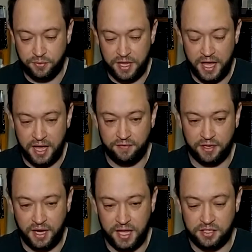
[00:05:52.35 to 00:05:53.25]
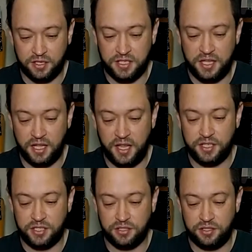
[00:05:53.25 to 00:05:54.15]
We have a nice
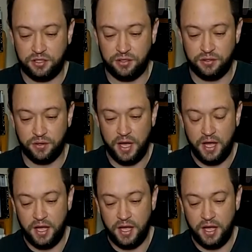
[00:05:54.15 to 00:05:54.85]
articulation to